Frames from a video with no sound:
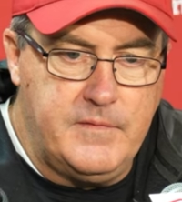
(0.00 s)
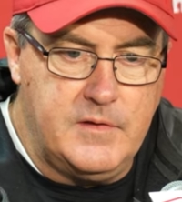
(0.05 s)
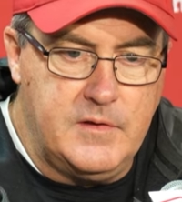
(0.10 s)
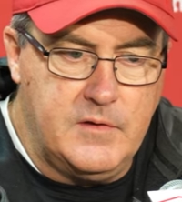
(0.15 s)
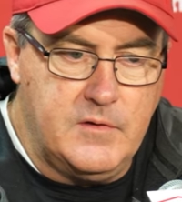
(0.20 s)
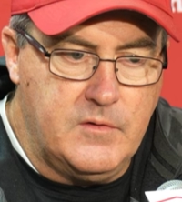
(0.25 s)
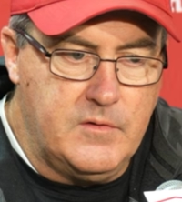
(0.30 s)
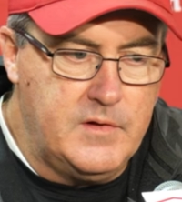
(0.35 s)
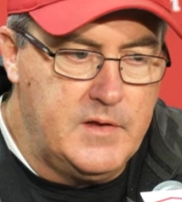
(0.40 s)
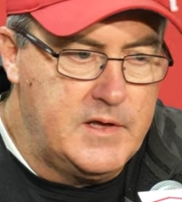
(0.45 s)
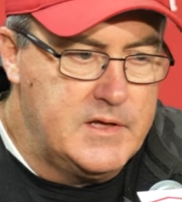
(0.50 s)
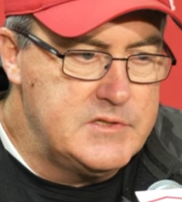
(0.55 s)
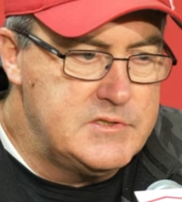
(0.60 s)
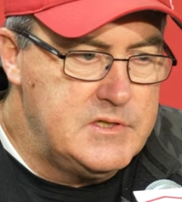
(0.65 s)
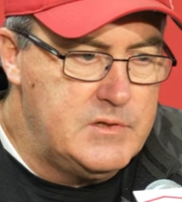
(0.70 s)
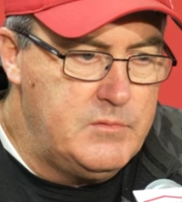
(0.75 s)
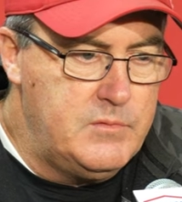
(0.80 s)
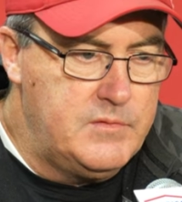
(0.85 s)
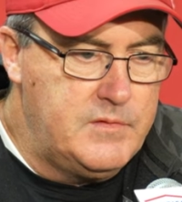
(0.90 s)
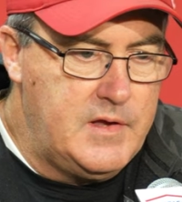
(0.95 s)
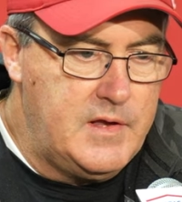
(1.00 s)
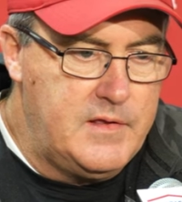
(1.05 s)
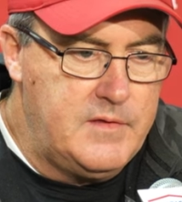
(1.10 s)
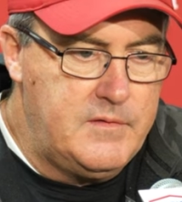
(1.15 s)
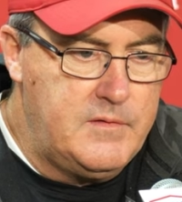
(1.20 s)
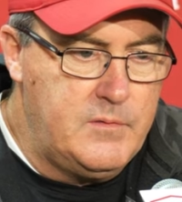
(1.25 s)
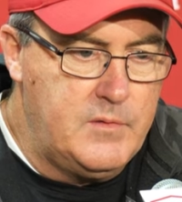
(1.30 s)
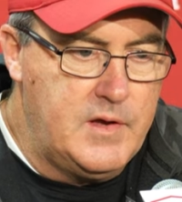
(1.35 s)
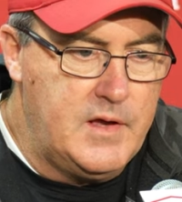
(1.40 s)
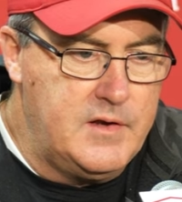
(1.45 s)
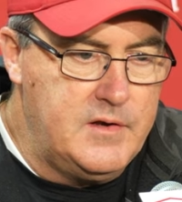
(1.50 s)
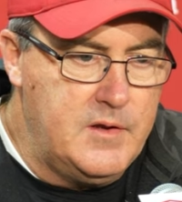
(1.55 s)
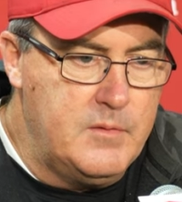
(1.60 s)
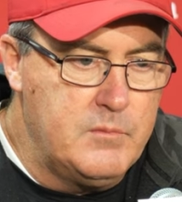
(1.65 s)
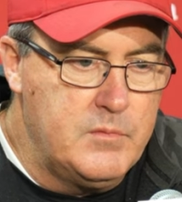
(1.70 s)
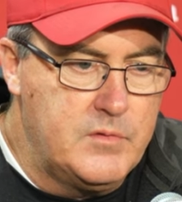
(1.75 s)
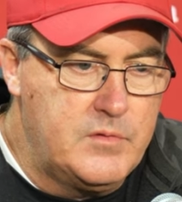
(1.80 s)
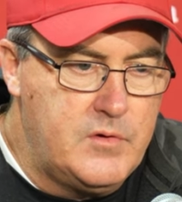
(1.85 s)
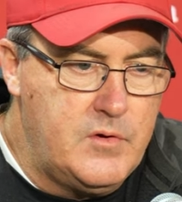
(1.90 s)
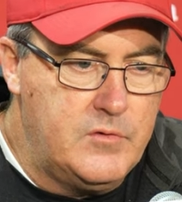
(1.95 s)
You know, like I said, we've got a
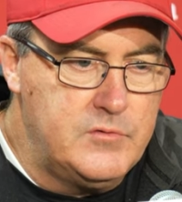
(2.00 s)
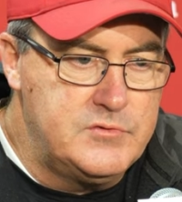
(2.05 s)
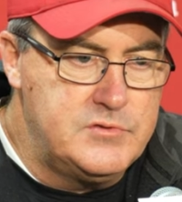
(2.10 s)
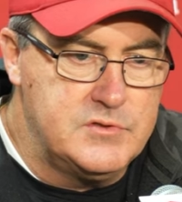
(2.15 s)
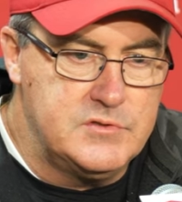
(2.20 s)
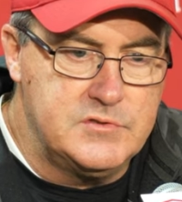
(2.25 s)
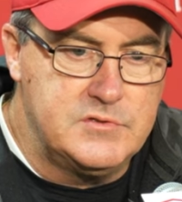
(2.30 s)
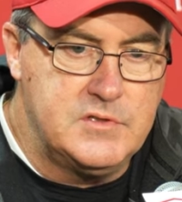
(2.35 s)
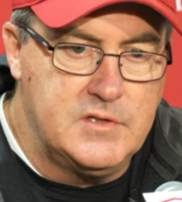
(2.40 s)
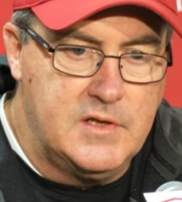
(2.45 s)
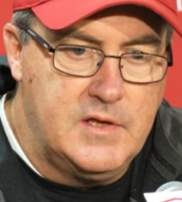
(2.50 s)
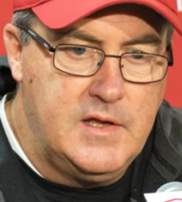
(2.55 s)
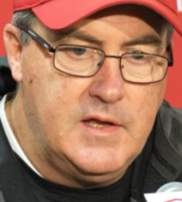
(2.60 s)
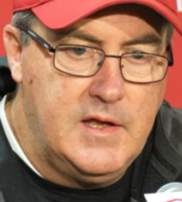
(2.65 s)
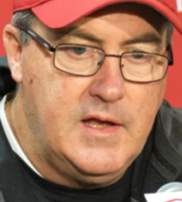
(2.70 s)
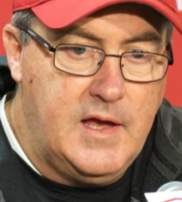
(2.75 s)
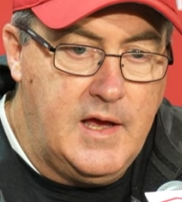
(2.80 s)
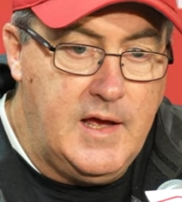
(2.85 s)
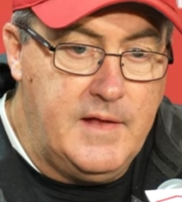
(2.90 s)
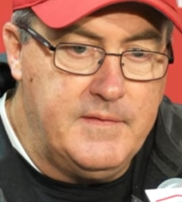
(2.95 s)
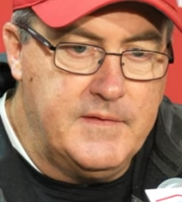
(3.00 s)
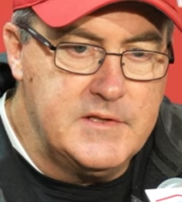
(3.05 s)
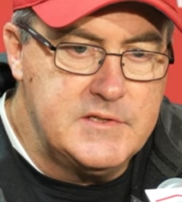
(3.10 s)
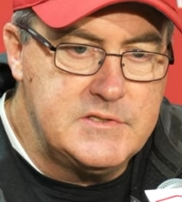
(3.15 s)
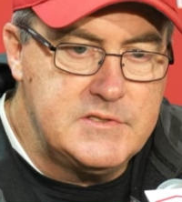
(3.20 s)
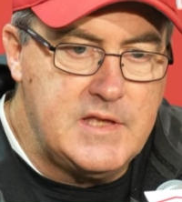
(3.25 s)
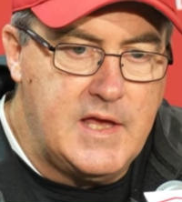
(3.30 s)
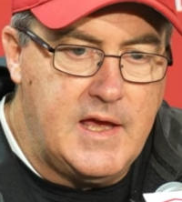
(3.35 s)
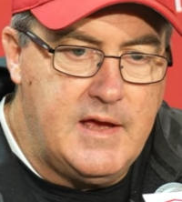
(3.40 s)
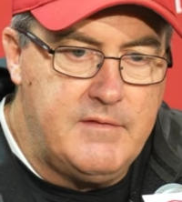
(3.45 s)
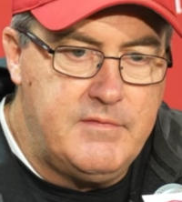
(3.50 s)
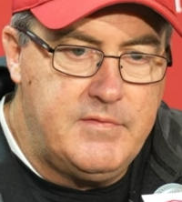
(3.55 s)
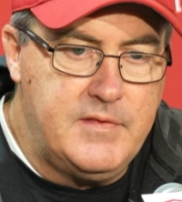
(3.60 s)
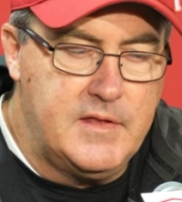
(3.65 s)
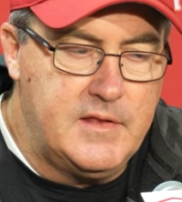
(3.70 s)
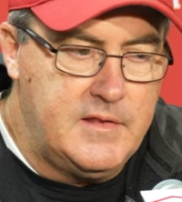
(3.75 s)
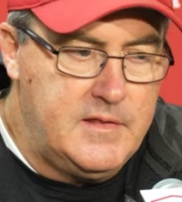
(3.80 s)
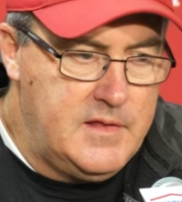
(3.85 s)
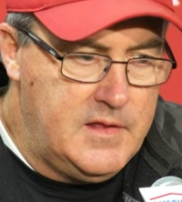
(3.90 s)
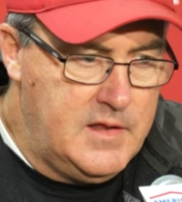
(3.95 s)
number of coaches on this staff
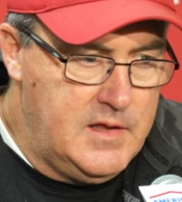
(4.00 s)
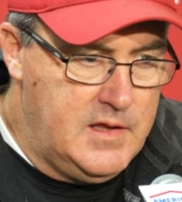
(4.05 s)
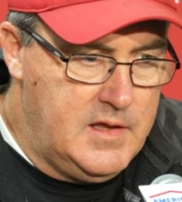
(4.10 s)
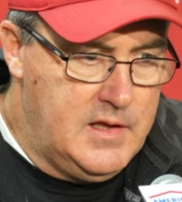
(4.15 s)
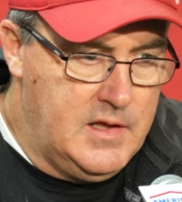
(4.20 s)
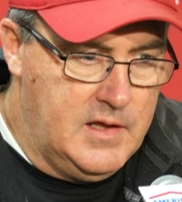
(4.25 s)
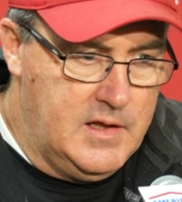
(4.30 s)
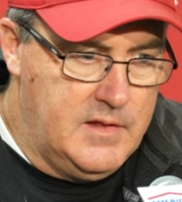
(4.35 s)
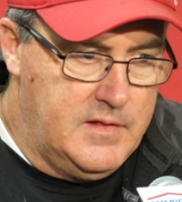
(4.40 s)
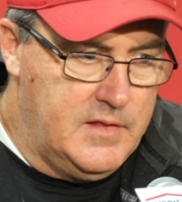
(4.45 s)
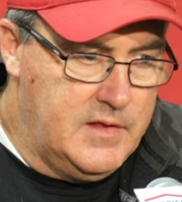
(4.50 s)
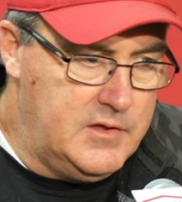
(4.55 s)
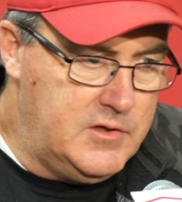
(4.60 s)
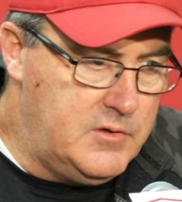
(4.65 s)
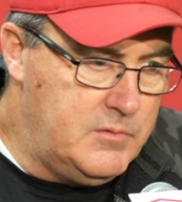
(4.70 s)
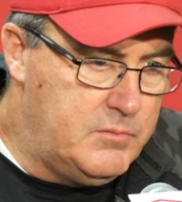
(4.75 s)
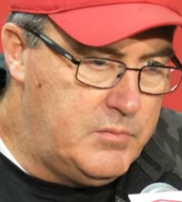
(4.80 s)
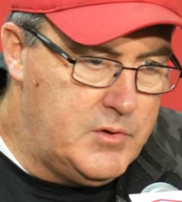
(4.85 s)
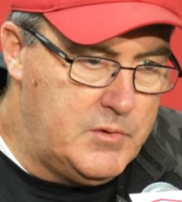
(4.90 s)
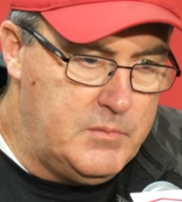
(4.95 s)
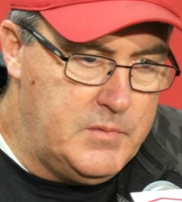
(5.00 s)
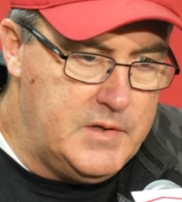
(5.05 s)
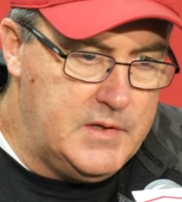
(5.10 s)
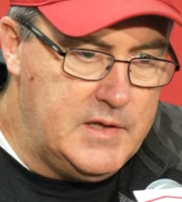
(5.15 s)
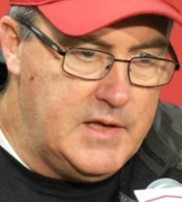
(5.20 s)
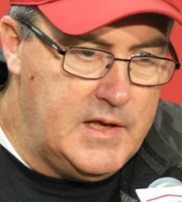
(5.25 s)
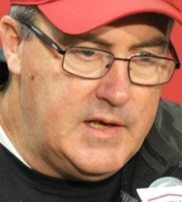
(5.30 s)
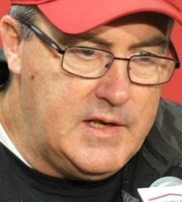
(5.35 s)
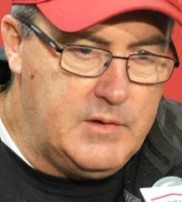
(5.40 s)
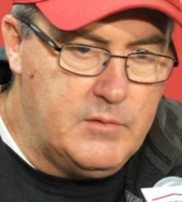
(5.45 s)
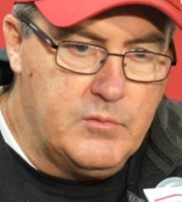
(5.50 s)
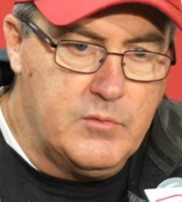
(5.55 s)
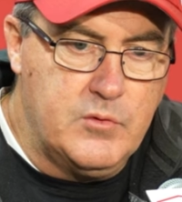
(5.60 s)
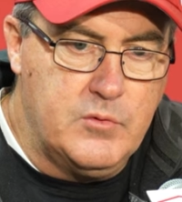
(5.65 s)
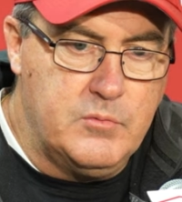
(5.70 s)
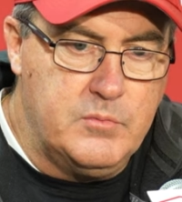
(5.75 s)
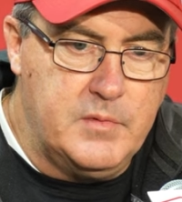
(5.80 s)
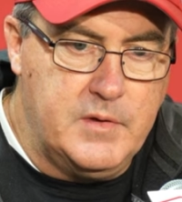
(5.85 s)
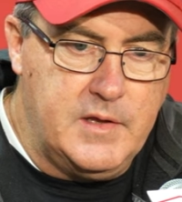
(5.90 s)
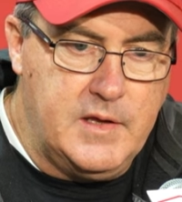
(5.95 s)
that you can put them into any
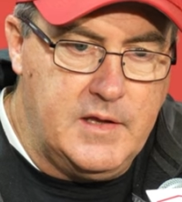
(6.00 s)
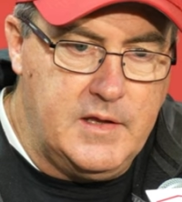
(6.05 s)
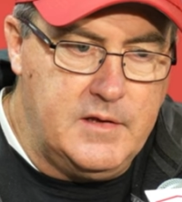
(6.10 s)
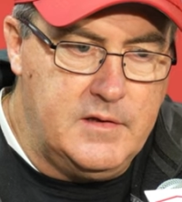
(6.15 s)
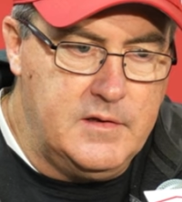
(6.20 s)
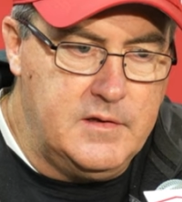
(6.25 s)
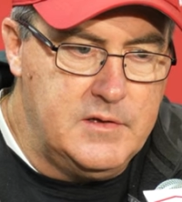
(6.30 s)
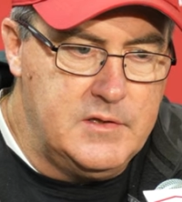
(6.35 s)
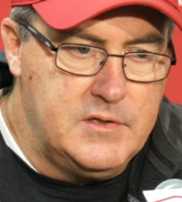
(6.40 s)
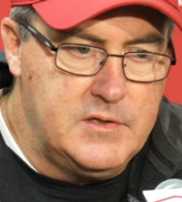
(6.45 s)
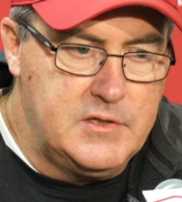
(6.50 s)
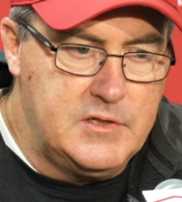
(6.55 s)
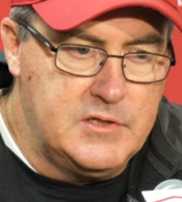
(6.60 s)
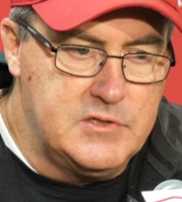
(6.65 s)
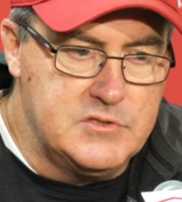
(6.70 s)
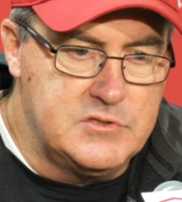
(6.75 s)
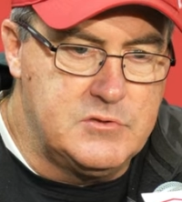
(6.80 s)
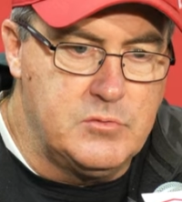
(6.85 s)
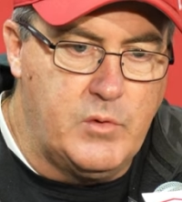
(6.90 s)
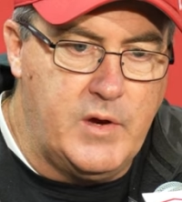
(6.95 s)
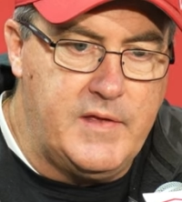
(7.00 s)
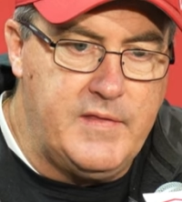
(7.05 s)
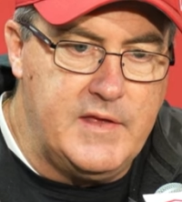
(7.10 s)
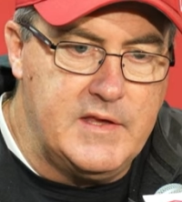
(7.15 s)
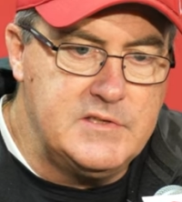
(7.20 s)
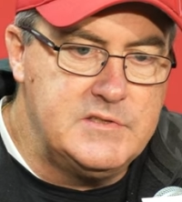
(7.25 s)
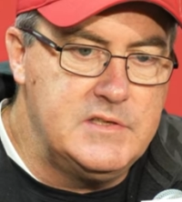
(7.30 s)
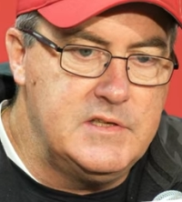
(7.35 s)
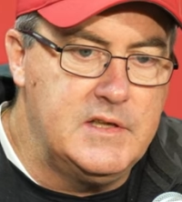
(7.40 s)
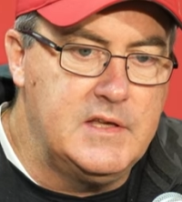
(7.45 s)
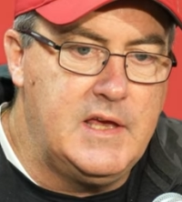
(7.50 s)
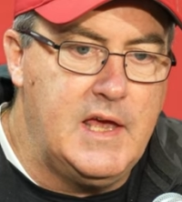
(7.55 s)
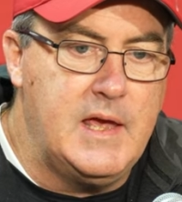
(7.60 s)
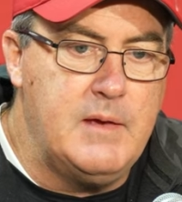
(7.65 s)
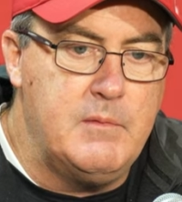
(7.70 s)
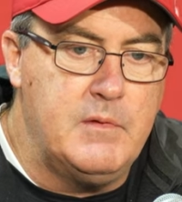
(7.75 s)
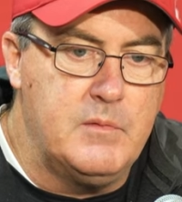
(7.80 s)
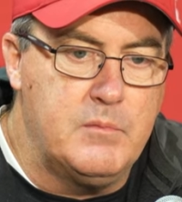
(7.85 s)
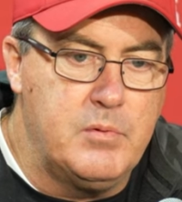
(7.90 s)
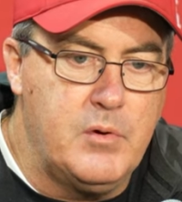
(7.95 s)
room, and it's the way they see the
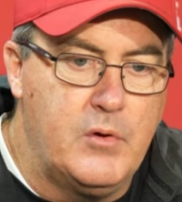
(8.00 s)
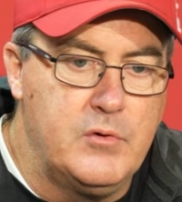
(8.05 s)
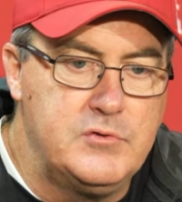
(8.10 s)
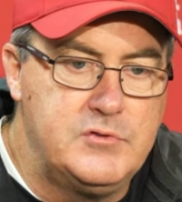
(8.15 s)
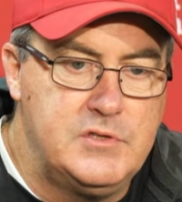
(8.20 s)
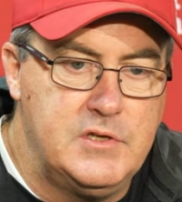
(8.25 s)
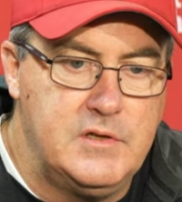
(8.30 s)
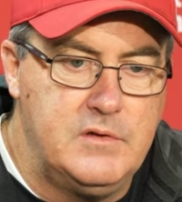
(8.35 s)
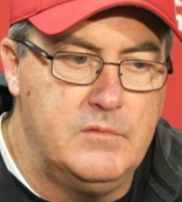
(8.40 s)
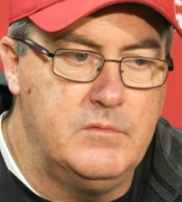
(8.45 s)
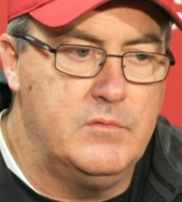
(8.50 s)
game and approach it.